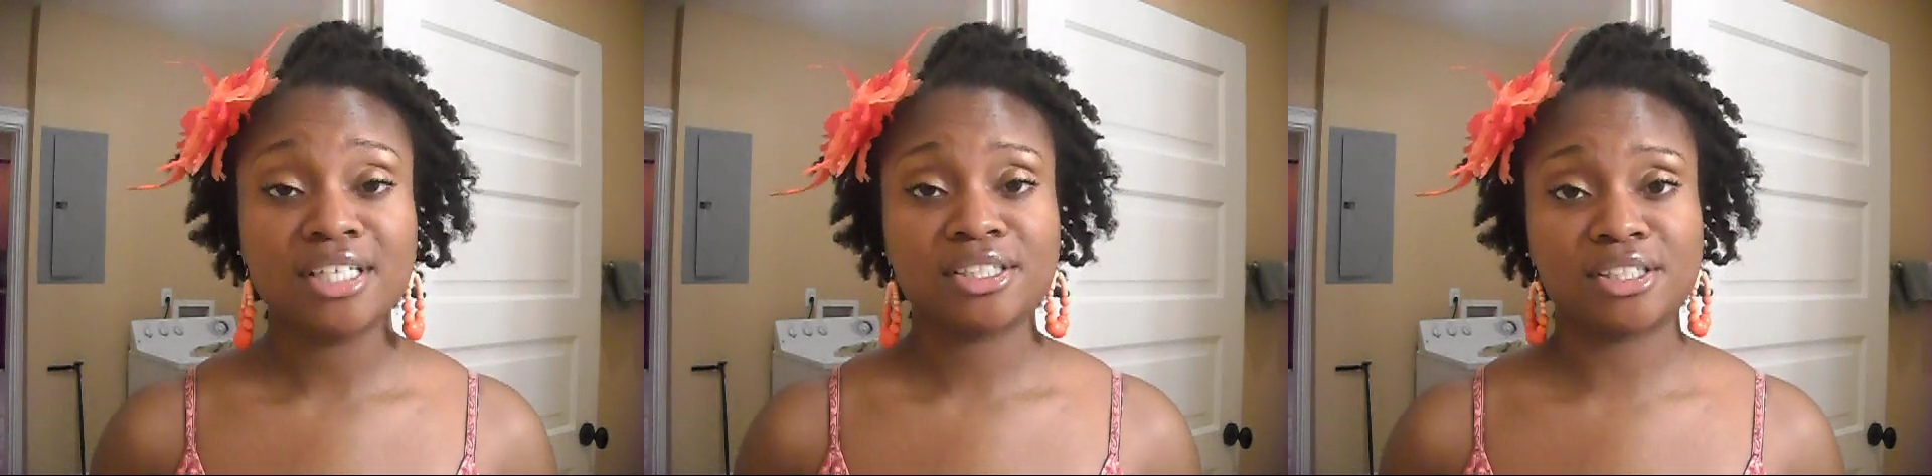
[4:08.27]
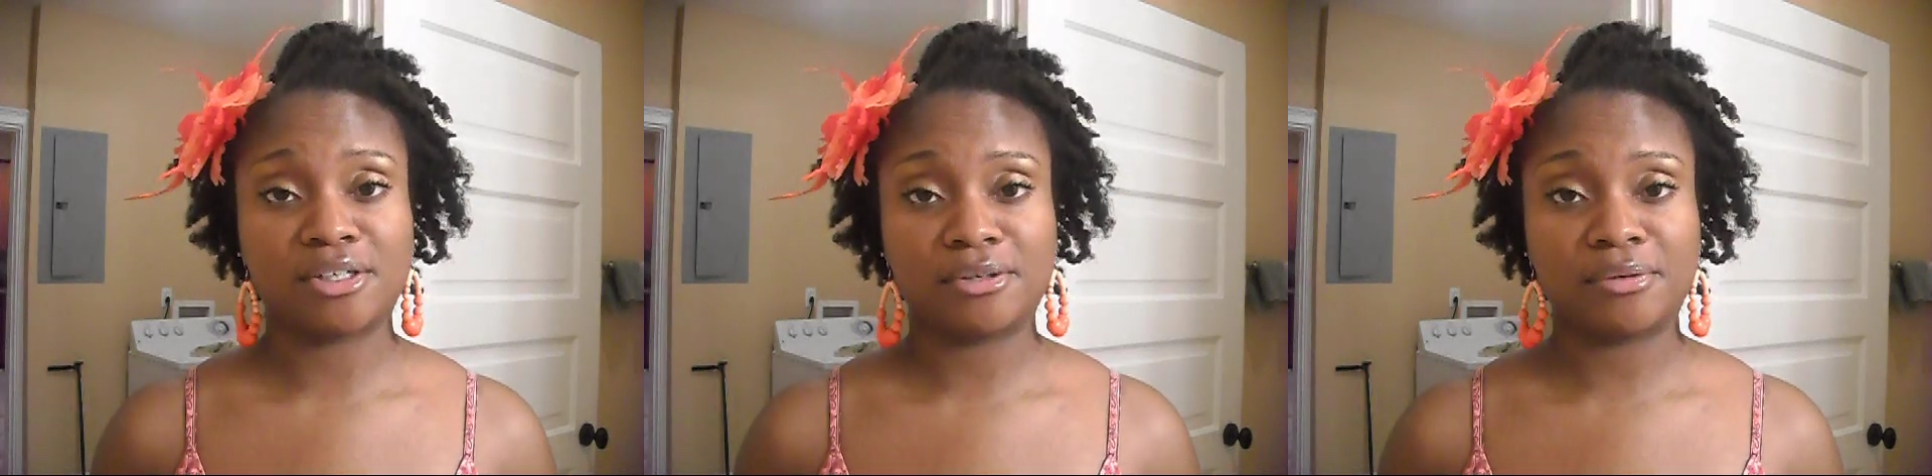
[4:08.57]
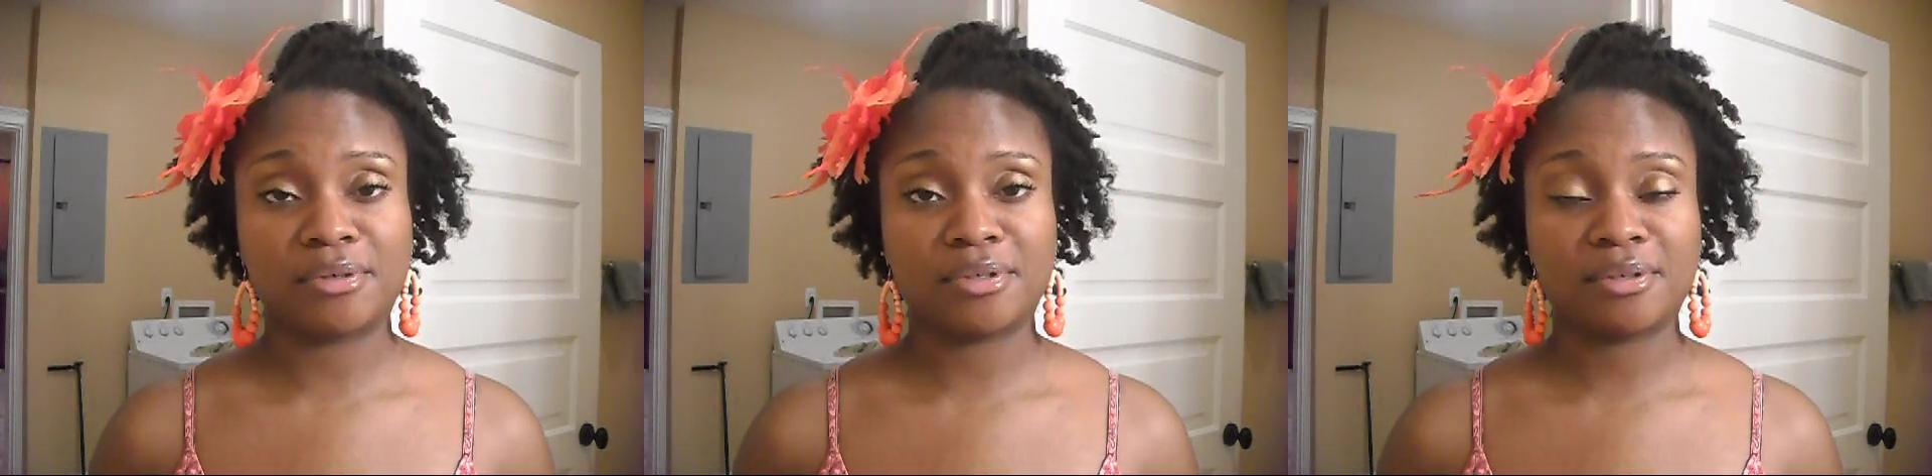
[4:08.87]
So
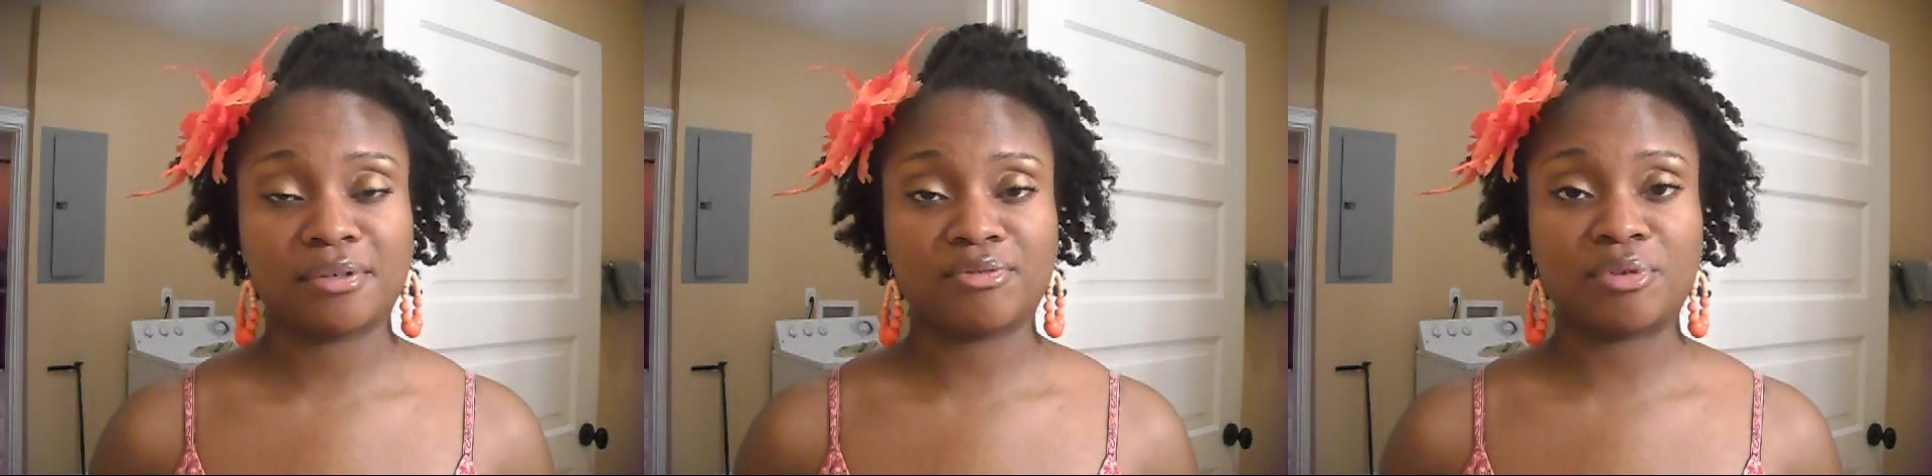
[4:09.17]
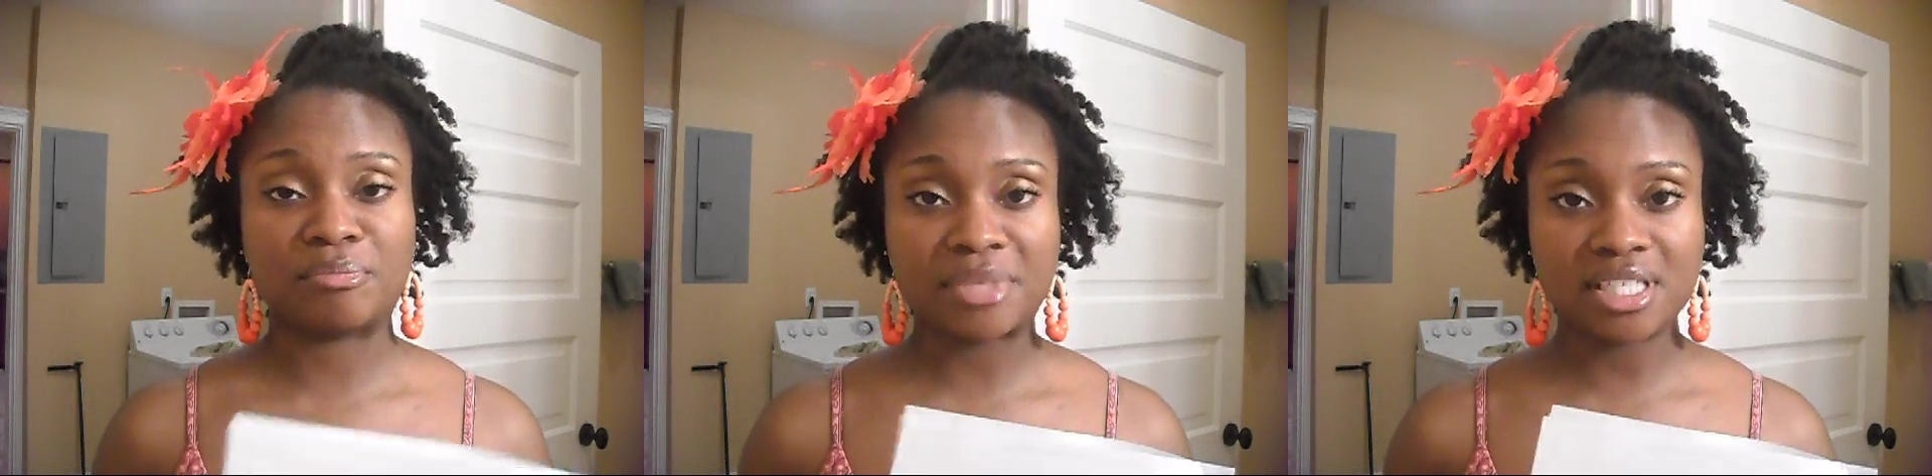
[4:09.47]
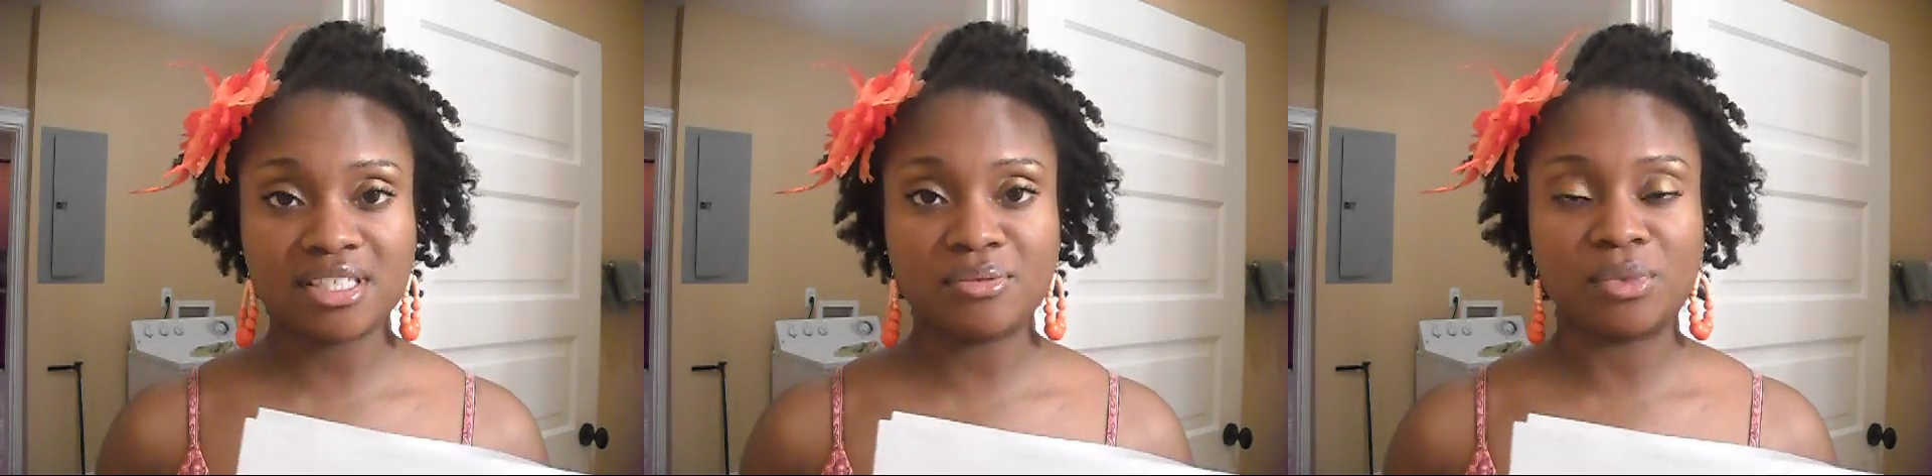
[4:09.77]
for me,